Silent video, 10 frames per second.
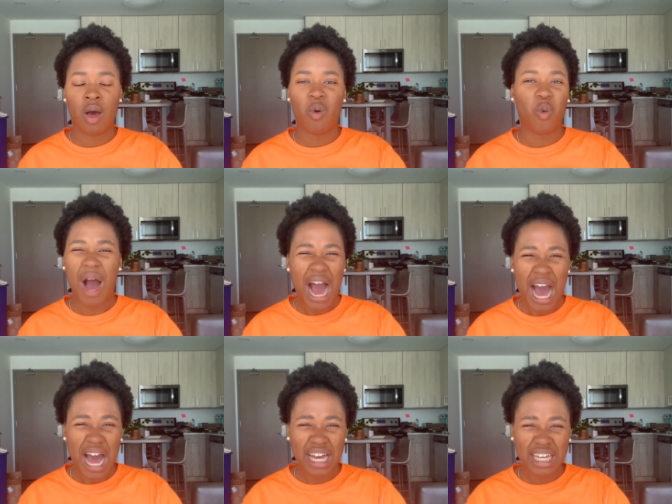
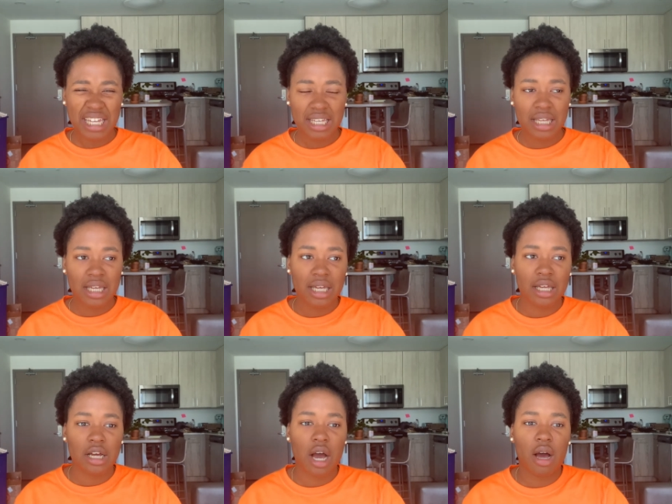why?
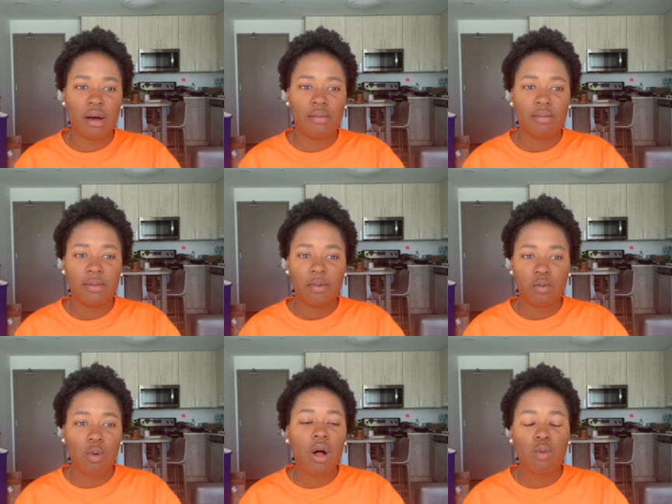Um,
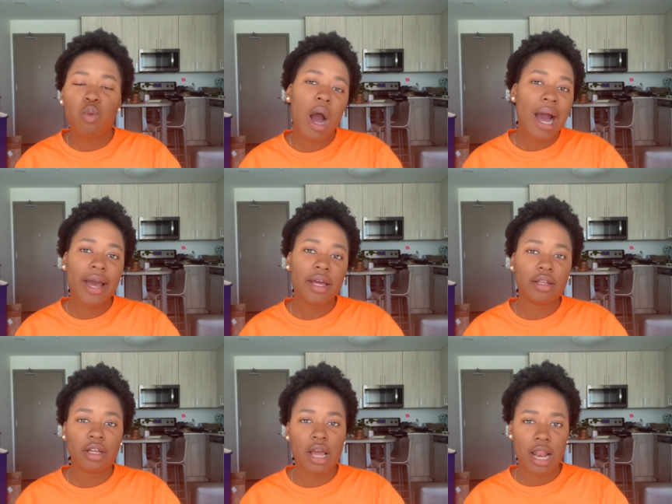well, why?
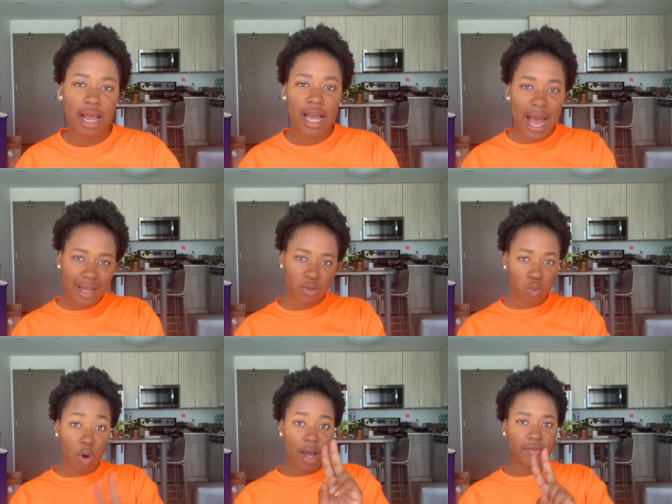And I asked
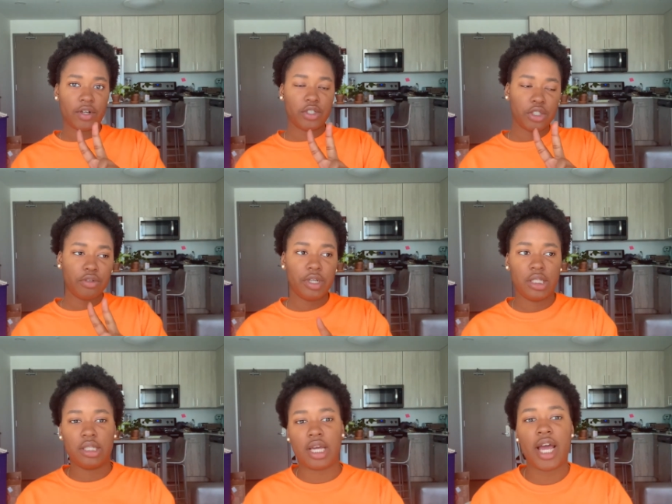why for two
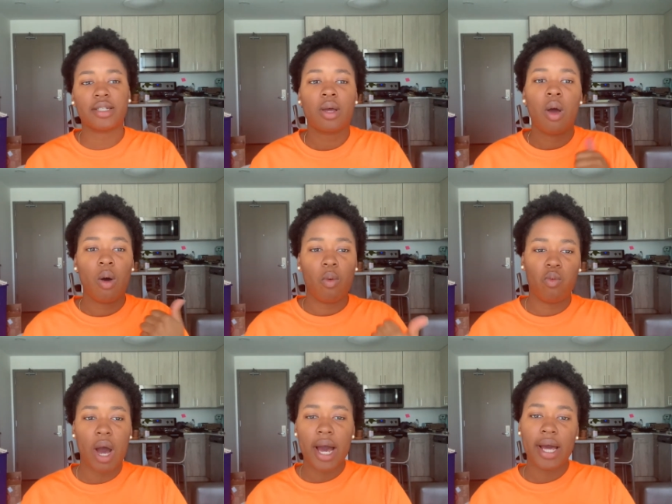reasons. I asked,
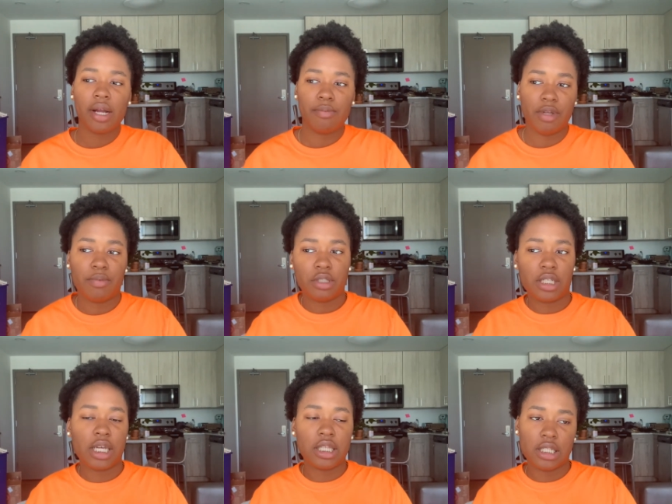why are people
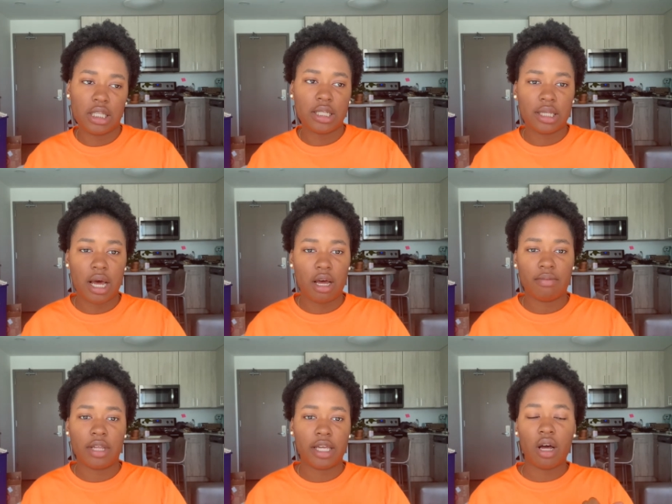digging these things
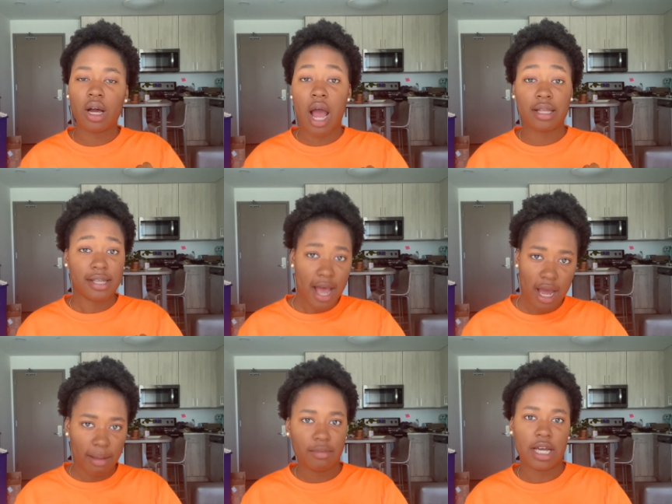up? Like, y'all got
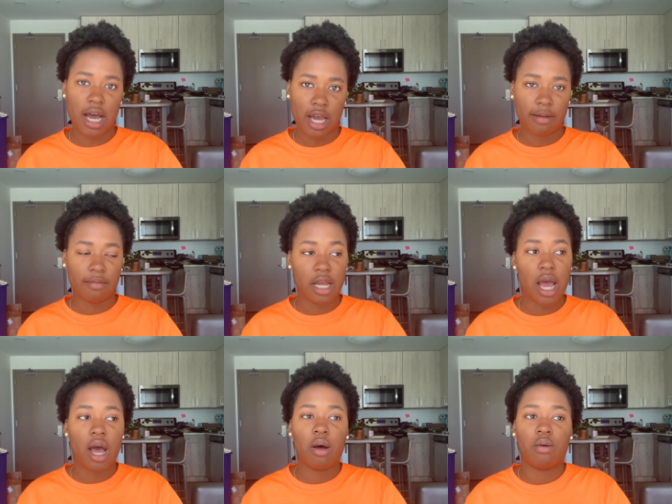time time
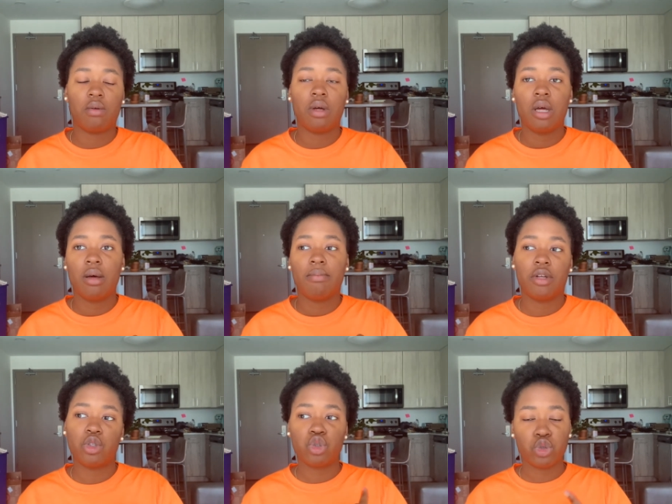now.
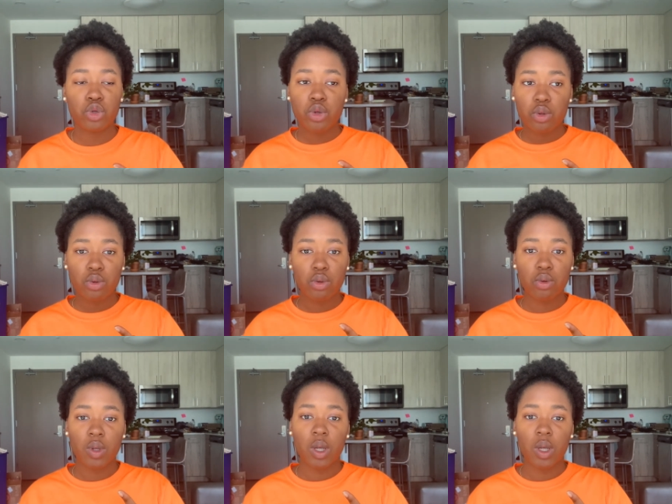But two,